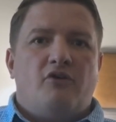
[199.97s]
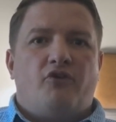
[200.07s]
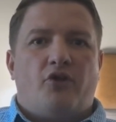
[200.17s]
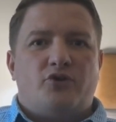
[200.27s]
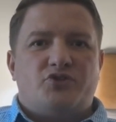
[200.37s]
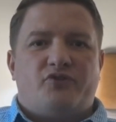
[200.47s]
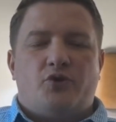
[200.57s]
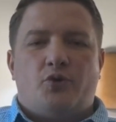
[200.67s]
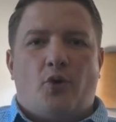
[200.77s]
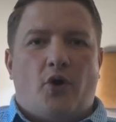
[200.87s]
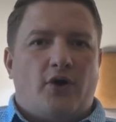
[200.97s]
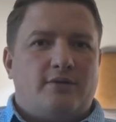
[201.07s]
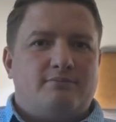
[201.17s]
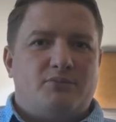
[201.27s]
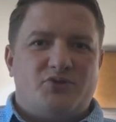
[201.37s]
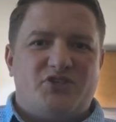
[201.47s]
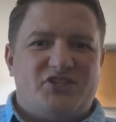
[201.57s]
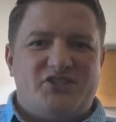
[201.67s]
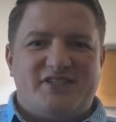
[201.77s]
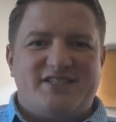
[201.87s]
For those of you who are
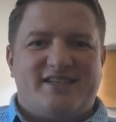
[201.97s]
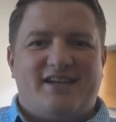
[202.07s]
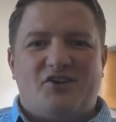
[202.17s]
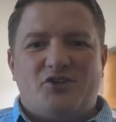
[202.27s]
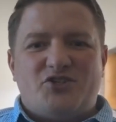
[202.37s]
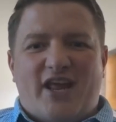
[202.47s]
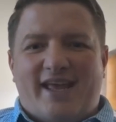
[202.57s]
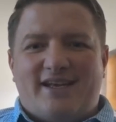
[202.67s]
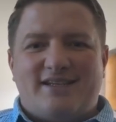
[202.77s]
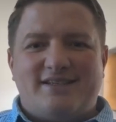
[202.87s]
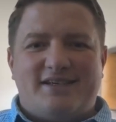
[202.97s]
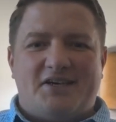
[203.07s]
musicians and understand uh,